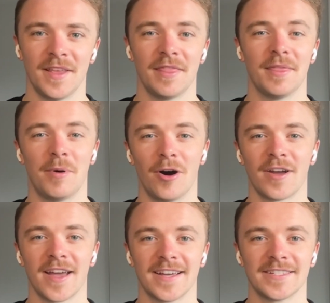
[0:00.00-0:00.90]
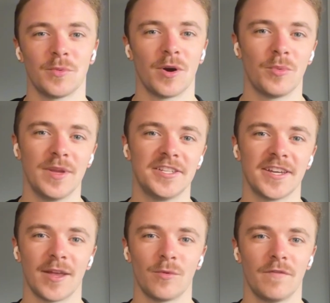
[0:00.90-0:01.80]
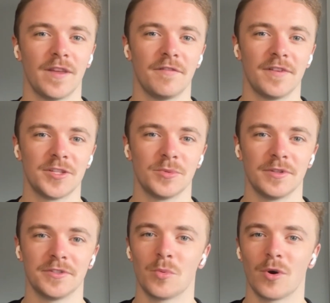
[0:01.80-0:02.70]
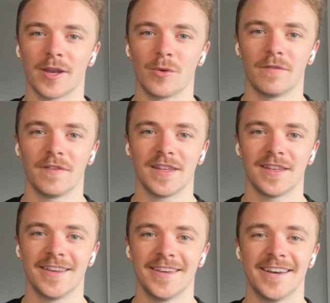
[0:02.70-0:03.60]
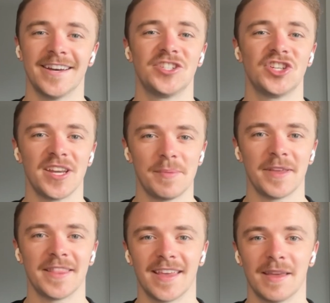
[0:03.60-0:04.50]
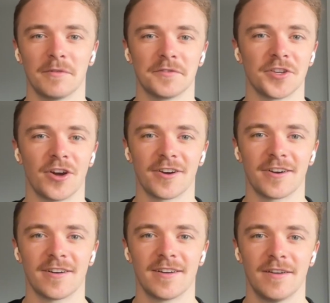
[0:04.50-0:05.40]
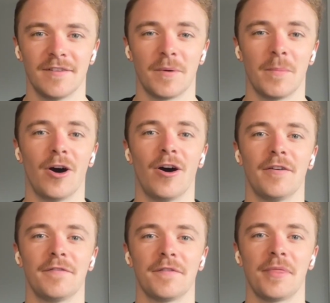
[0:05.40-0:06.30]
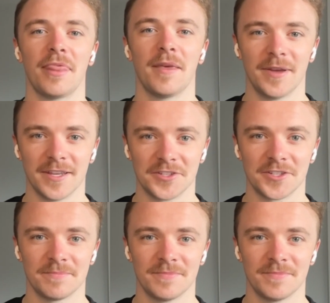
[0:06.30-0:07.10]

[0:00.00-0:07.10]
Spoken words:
the podcast where we chat with individuals working within and shaping the game of soccer from off the pitch.